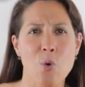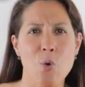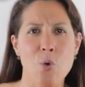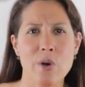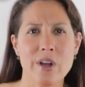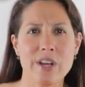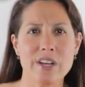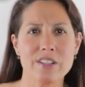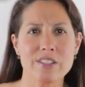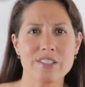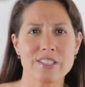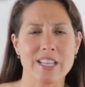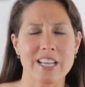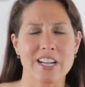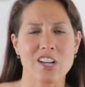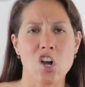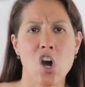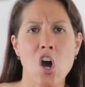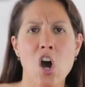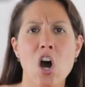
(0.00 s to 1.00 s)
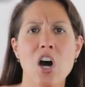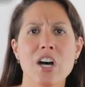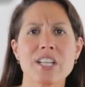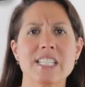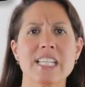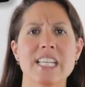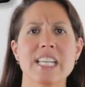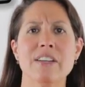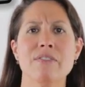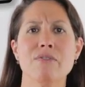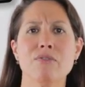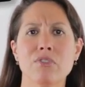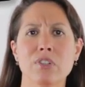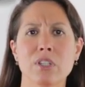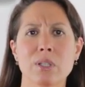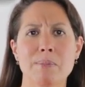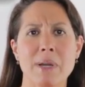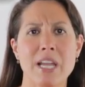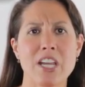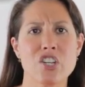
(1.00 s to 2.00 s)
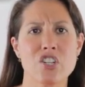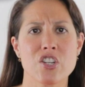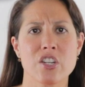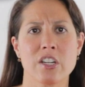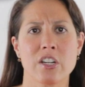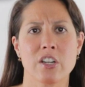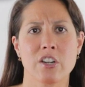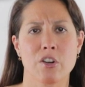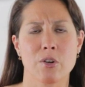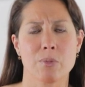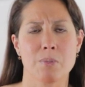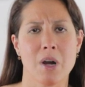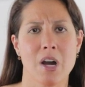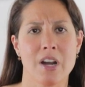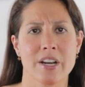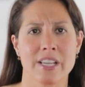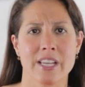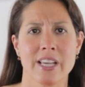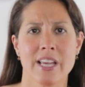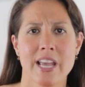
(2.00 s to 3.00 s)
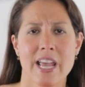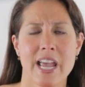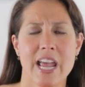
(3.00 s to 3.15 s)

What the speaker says: oils that cause inflammation in our body,